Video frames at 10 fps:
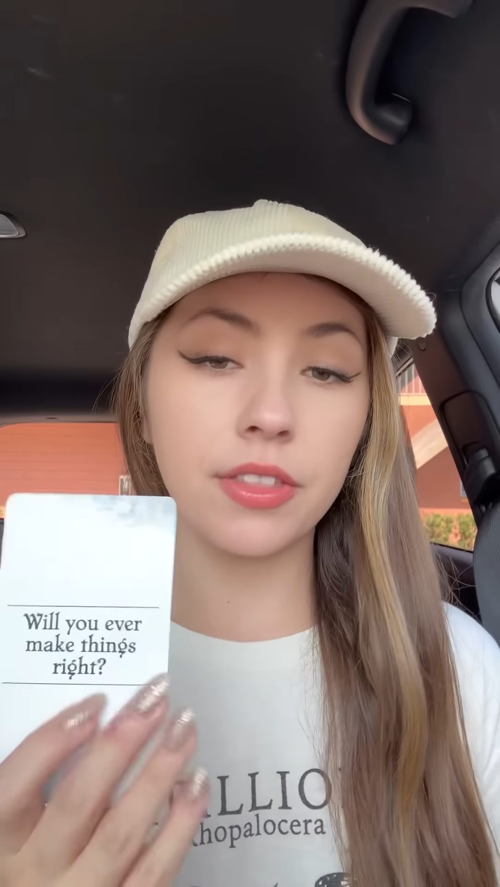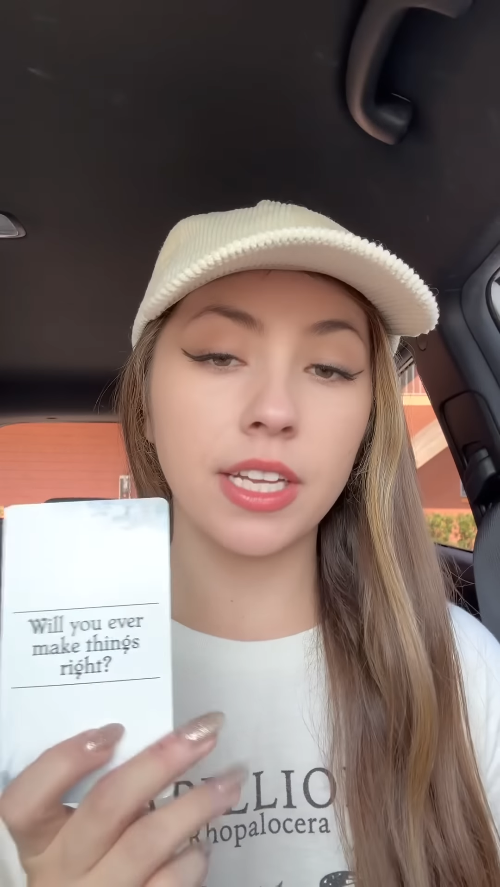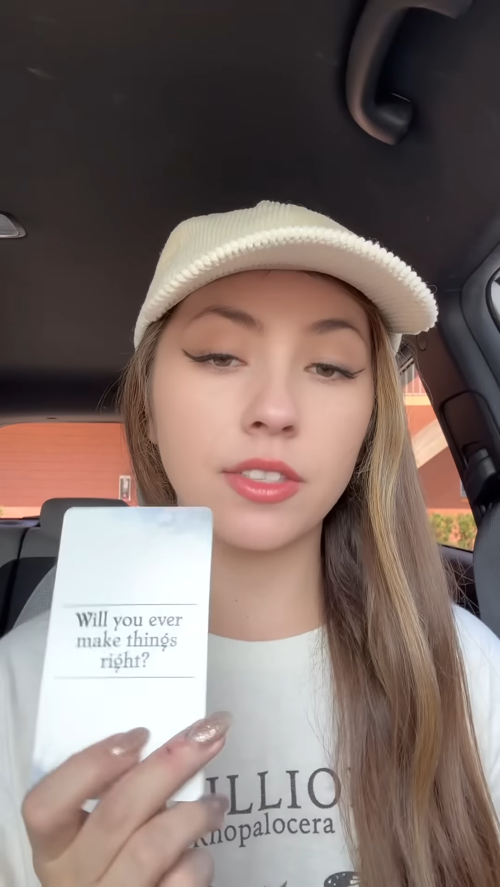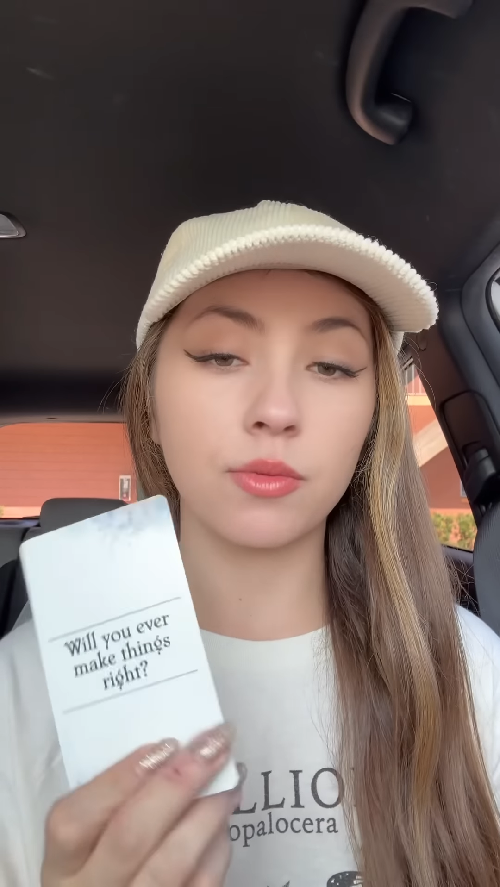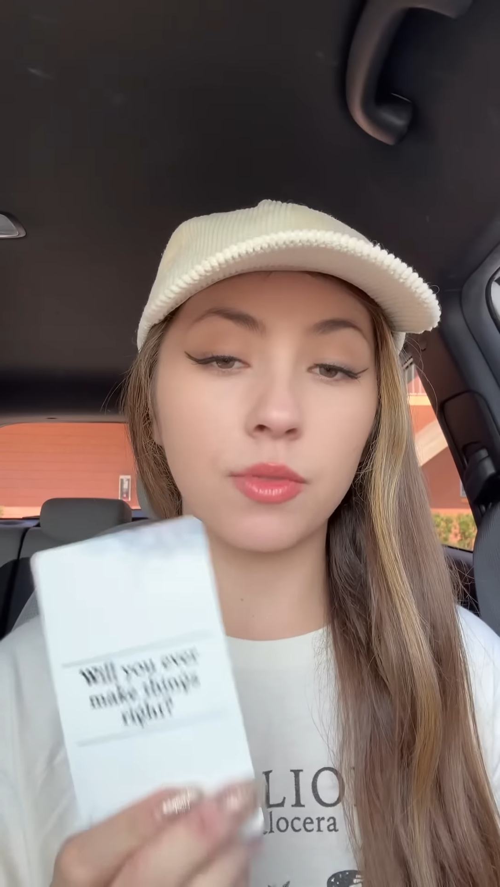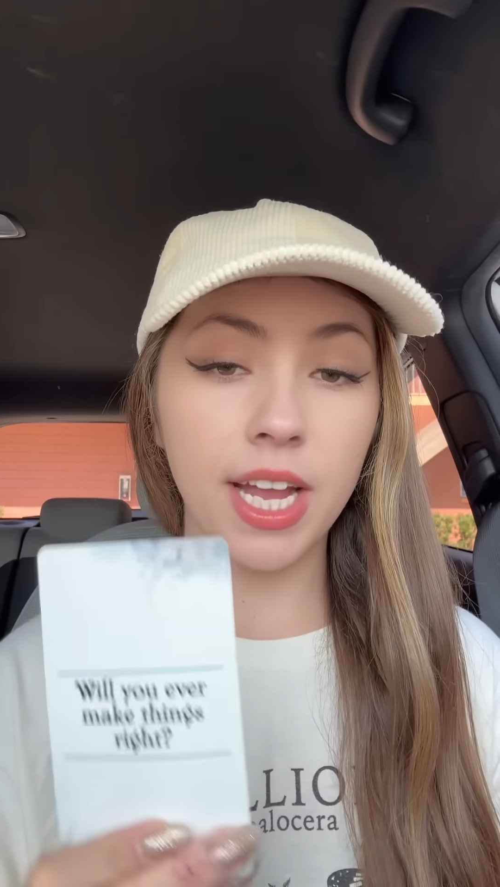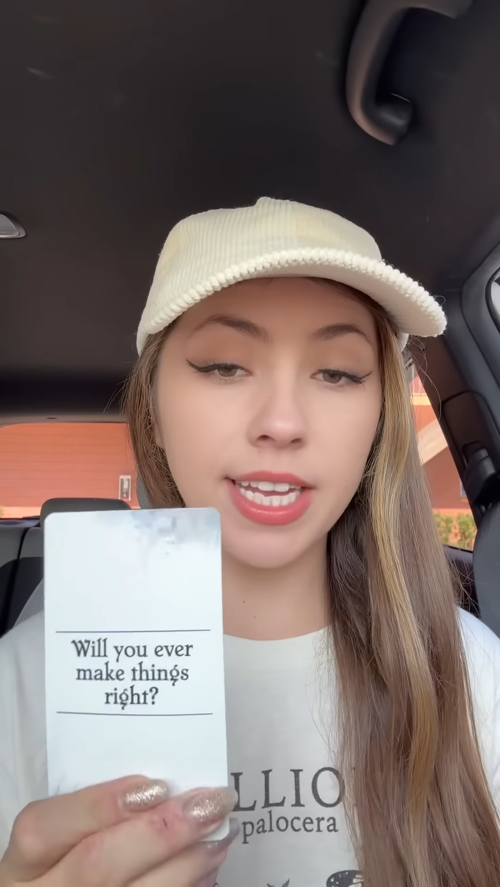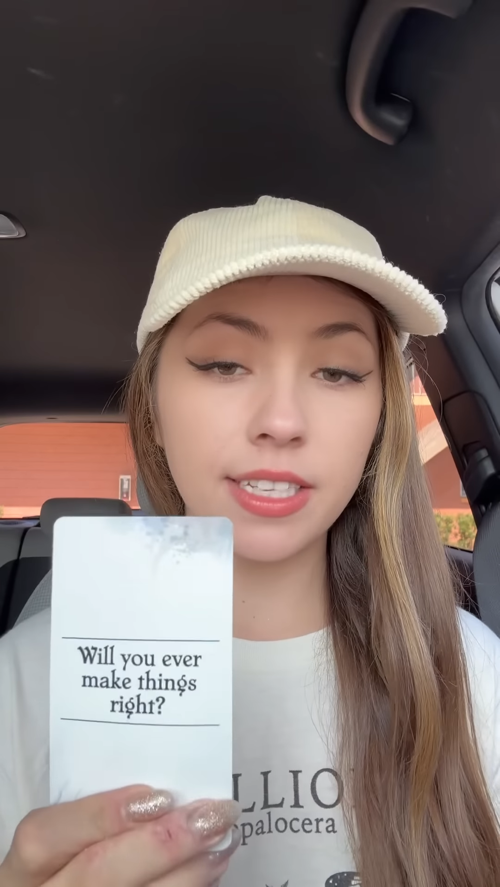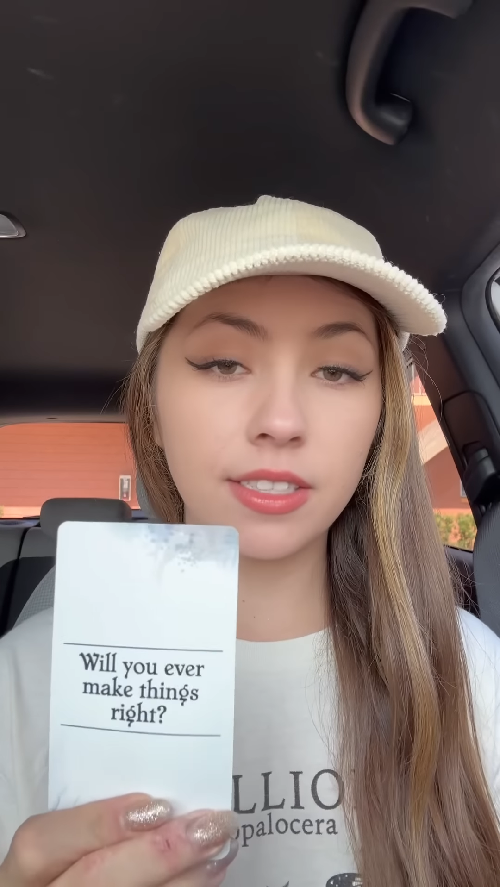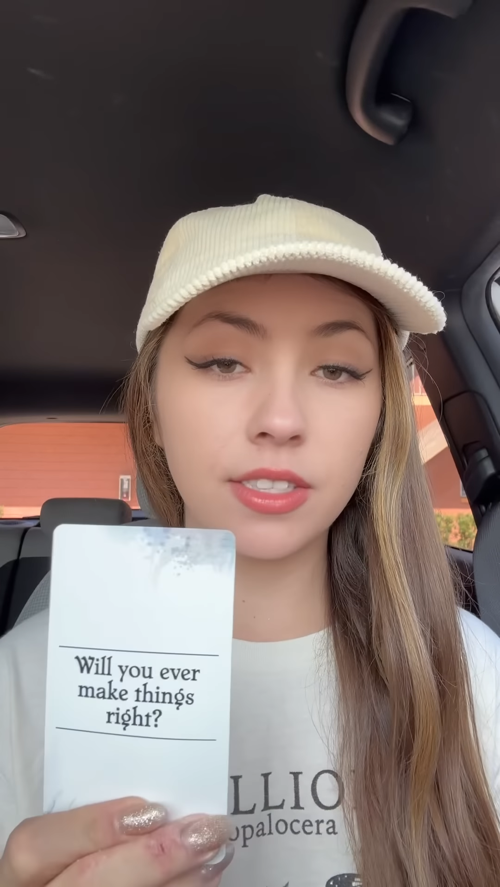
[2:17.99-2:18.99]
things
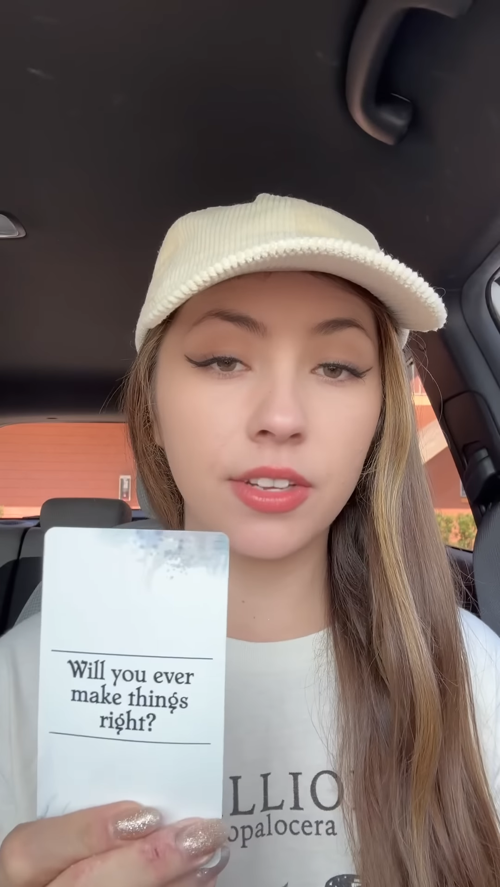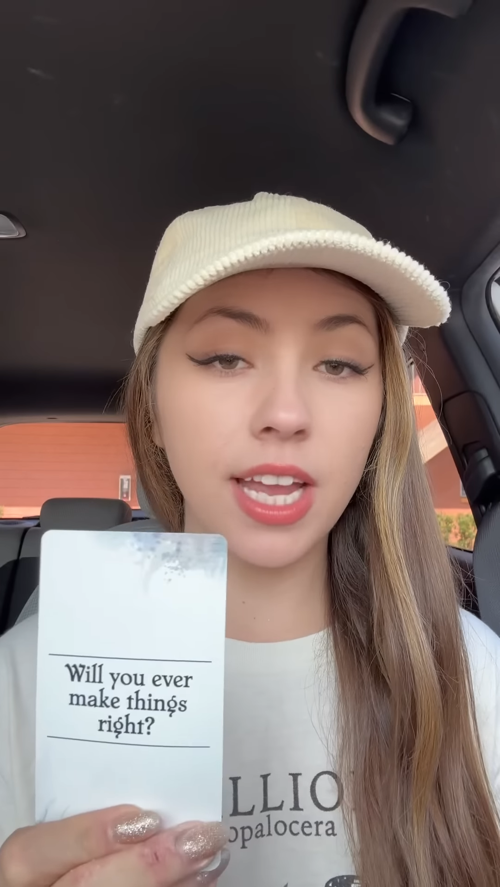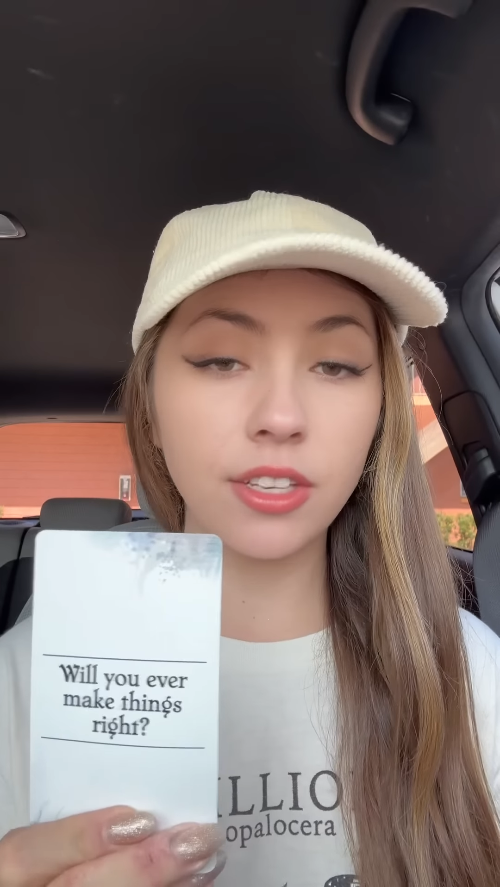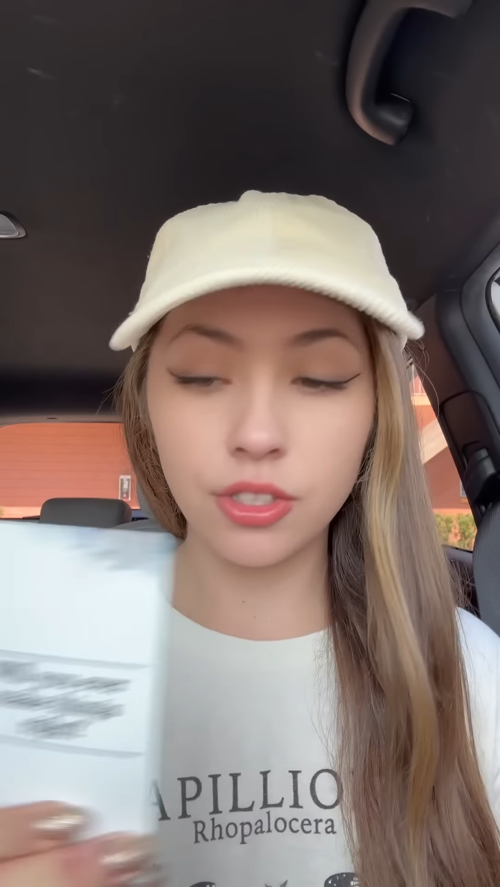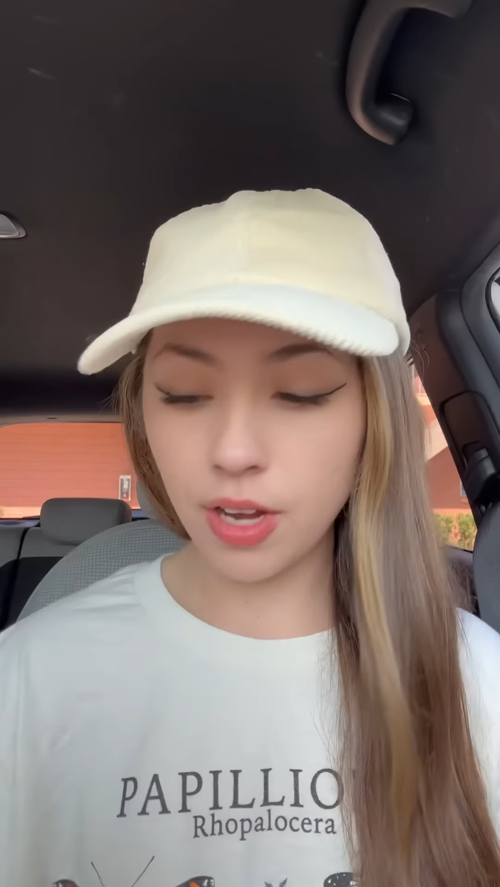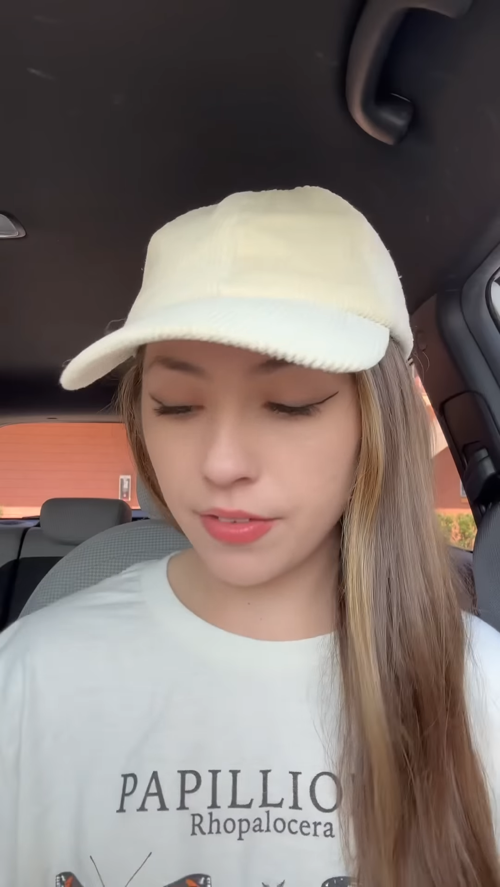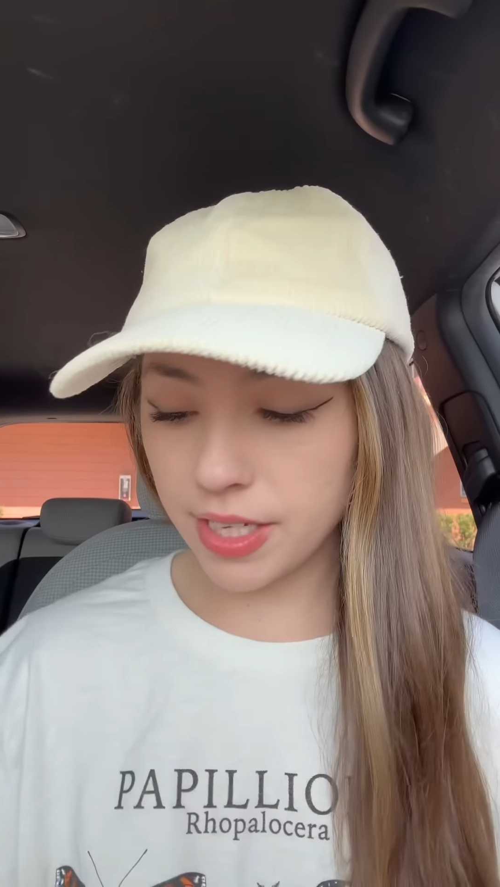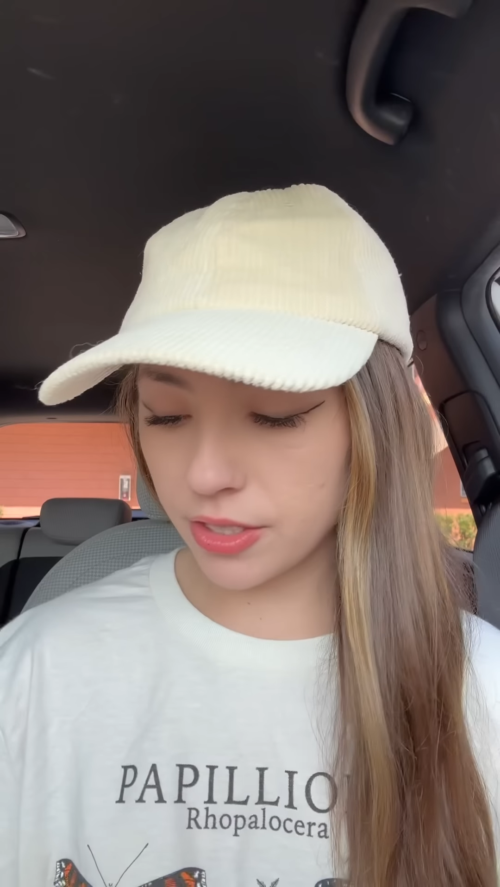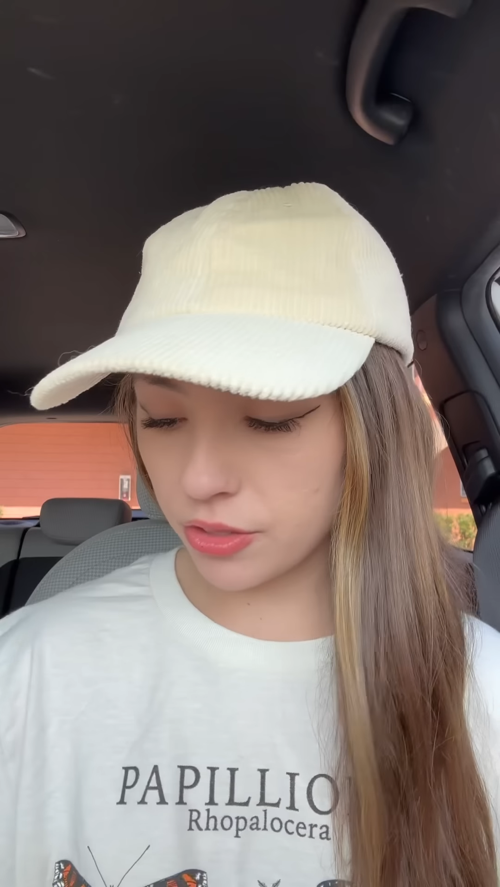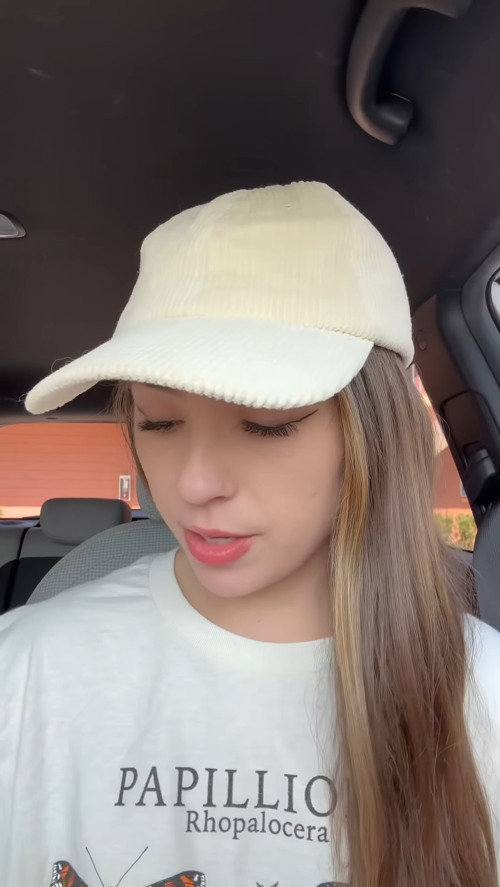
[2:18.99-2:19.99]
right so yeah you do have
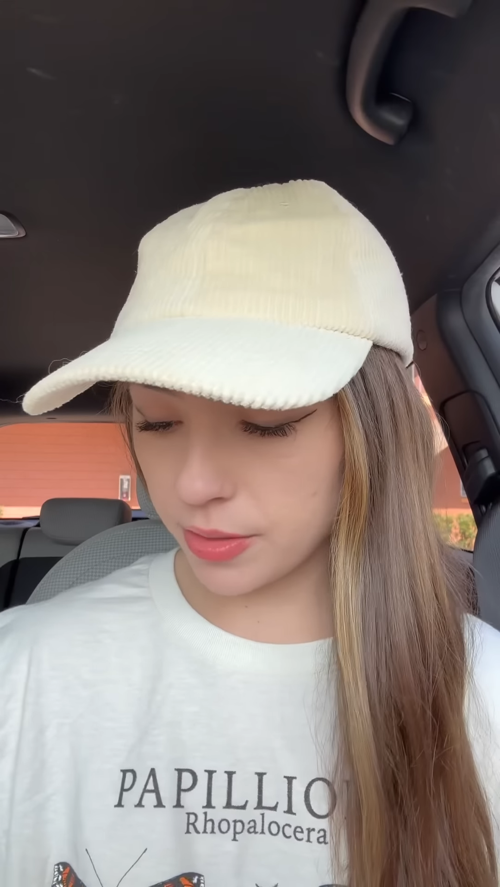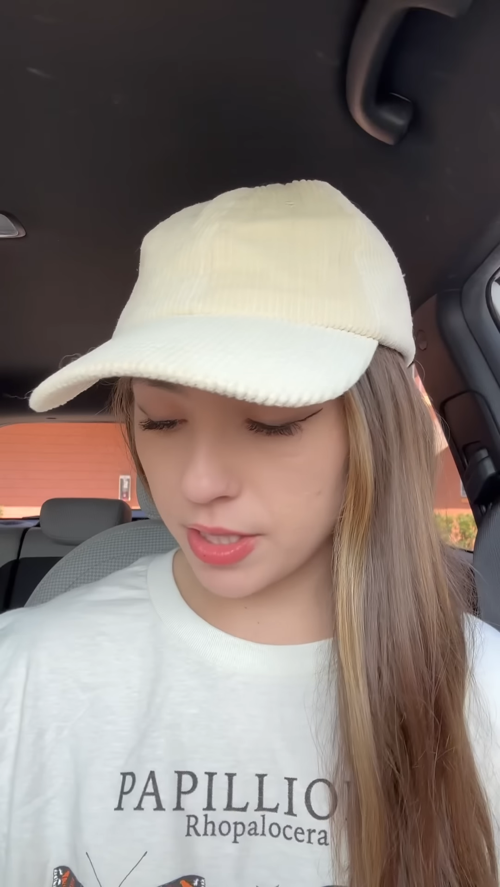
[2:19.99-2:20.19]
history with